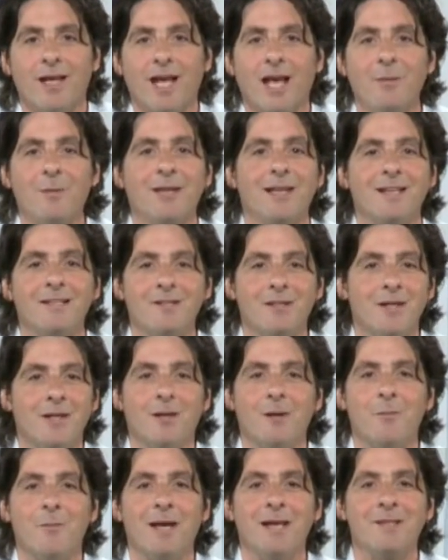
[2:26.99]
I mean, isn't it
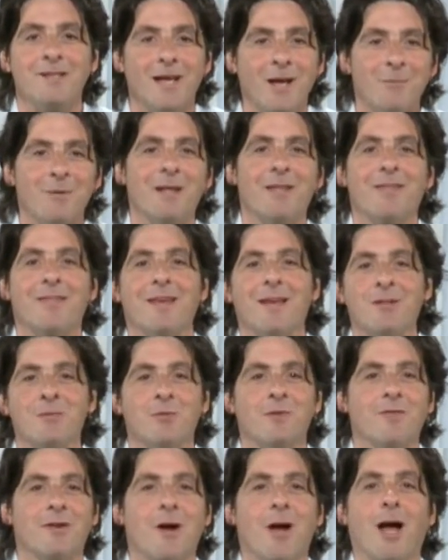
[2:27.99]
amazing how many things
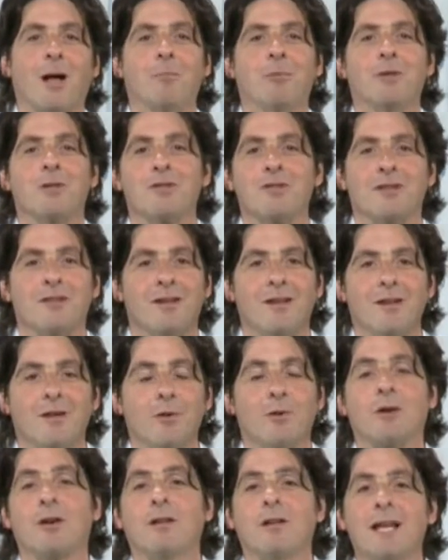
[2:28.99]
we've accomplished and
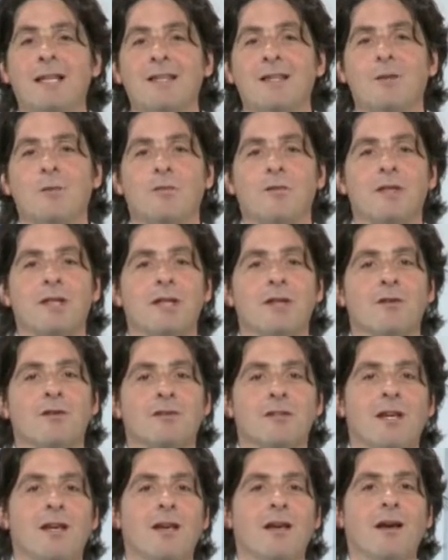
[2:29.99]
or collected over the years?